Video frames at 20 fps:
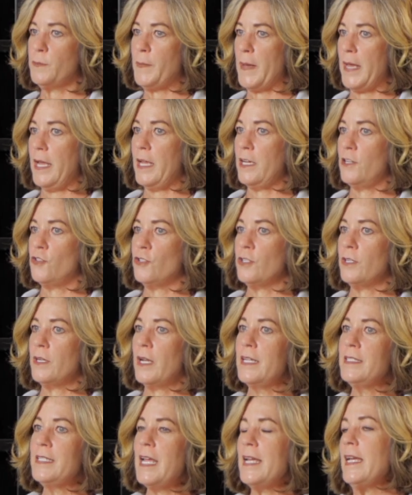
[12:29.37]
page
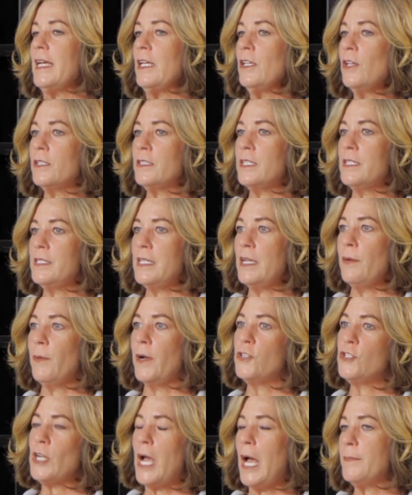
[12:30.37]
and taking a look to see
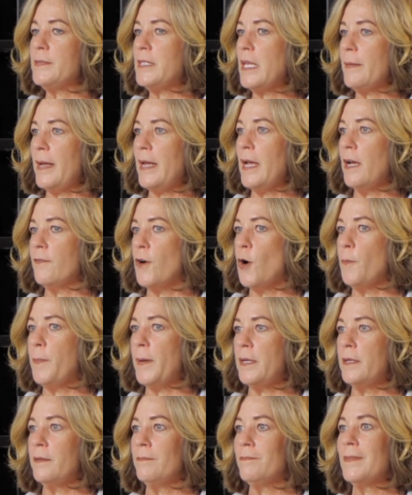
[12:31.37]
what jobs they may have
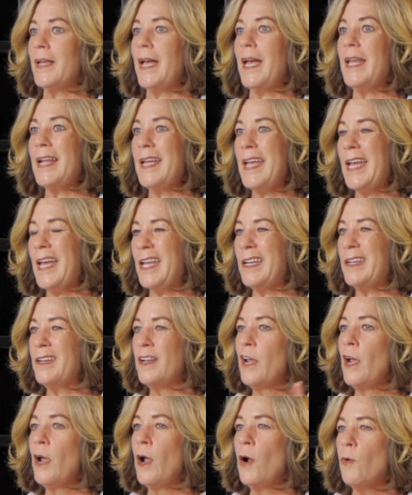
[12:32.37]
open? And again,
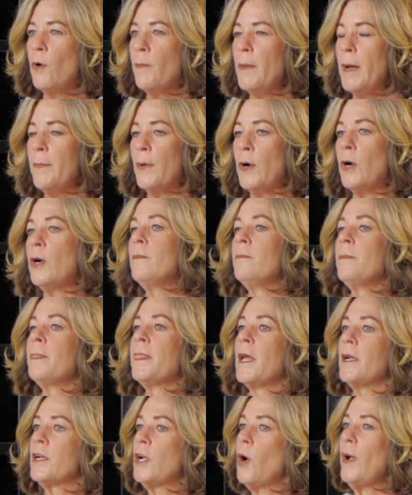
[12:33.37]
remember,
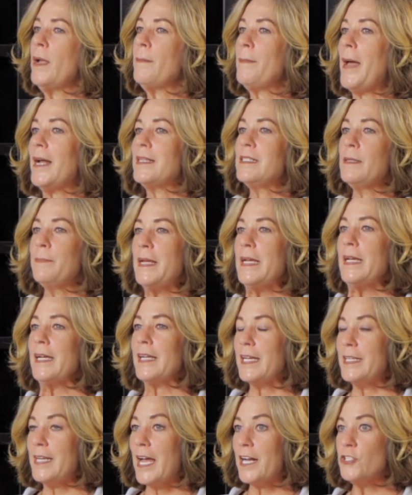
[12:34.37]
going back to being a
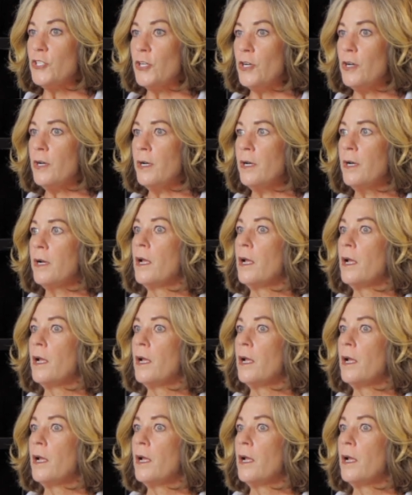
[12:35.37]
connector,